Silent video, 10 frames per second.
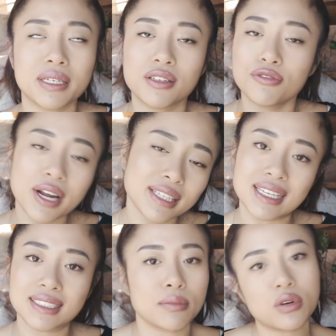be afraid
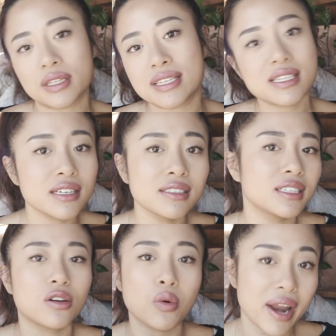that someone steals
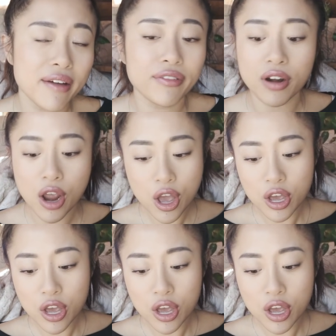it or whatever.